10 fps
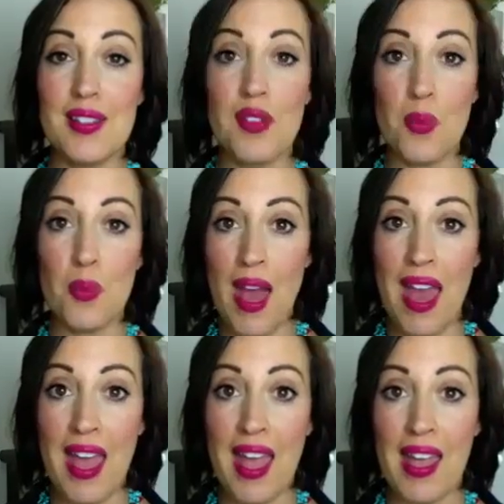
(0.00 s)
the
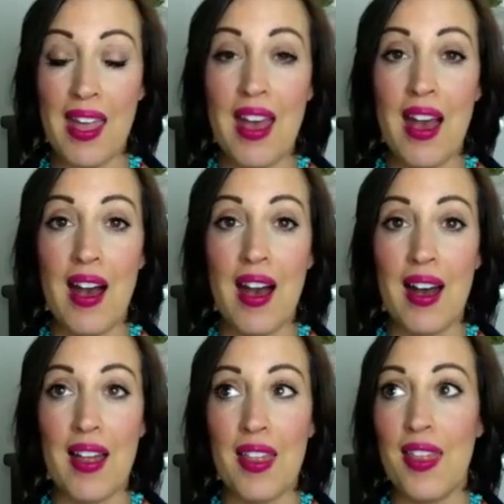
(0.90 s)
way
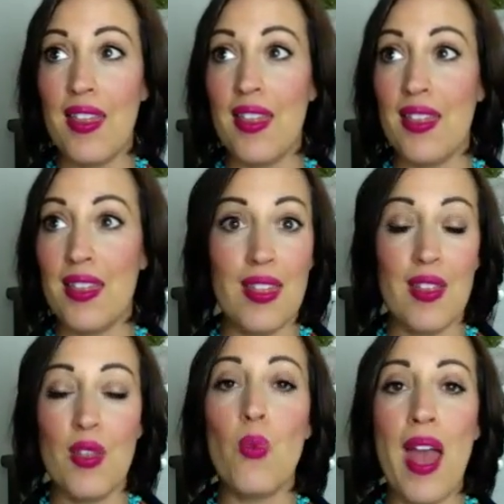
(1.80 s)

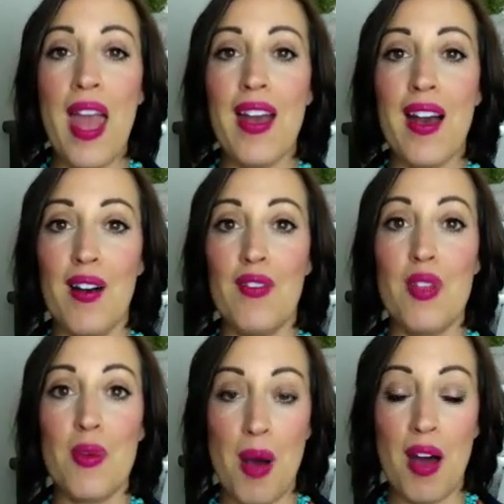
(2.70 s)
the way of
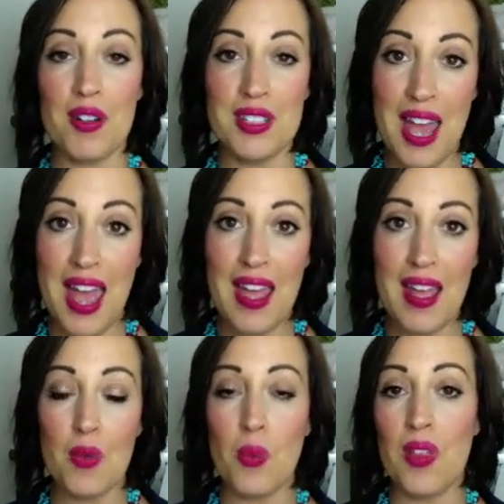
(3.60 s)
the modern
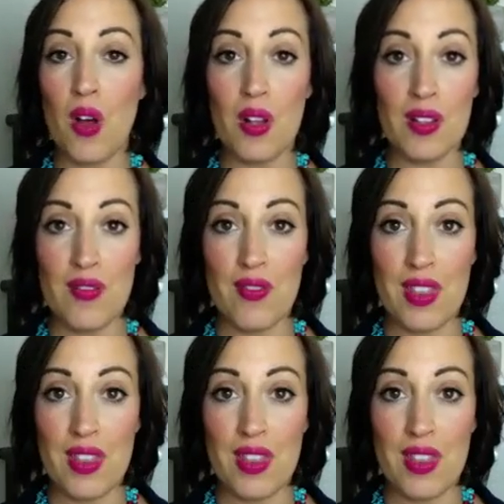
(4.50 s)
day with all of